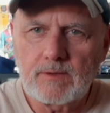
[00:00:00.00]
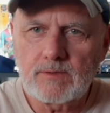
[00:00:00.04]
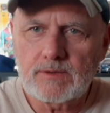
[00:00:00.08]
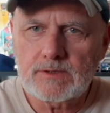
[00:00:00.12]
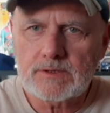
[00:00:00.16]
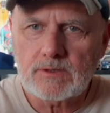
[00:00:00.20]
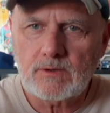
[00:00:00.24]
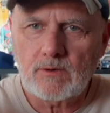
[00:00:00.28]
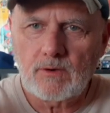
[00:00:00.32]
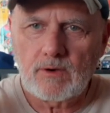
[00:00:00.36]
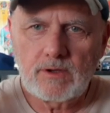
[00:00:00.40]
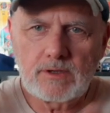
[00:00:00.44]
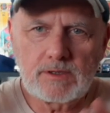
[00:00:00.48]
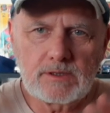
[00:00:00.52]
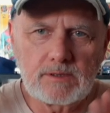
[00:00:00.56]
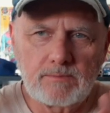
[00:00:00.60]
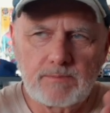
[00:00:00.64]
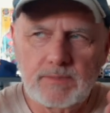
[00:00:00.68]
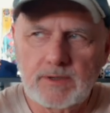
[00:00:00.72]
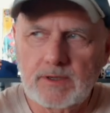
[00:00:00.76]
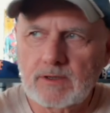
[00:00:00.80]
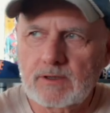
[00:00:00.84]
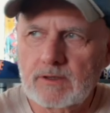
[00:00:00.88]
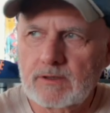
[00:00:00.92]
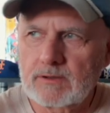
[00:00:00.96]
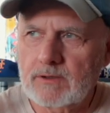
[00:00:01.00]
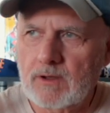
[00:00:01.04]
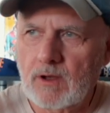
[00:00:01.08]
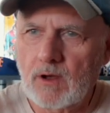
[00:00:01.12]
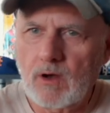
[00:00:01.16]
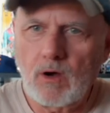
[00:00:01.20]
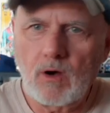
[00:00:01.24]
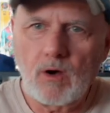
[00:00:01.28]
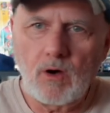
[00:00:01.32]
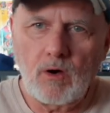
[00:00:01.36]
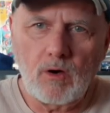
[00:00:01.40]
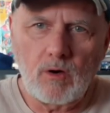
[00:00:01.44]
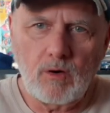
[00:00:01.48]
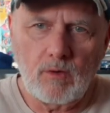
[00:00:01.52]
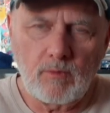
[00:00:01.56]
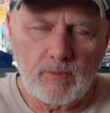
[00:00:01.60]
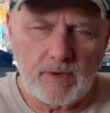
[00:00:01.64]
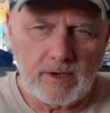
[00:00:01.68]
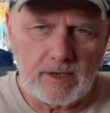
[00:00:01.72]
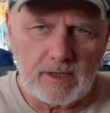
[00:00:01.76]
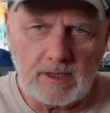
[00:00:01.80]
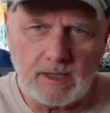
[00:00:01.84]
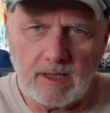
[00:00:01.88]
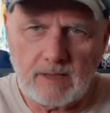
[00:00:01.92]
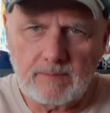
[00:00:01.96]
was going to build a home
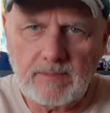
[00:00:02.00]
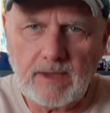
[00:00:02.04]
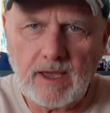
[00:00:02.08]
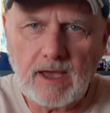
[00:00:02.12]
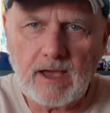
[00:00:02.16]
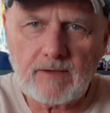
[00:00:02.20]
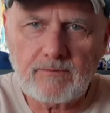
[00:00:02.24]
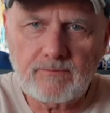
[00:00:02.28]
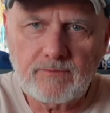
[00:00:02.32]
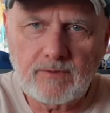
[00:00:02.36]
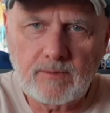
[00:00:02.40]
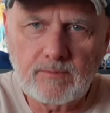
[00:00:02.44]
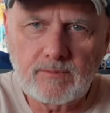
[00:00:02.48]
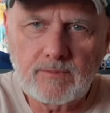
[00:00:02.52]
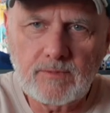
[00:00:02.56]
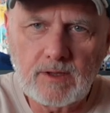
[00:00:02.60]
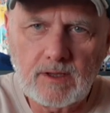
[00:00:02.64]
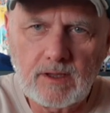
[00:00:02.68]
when he came back from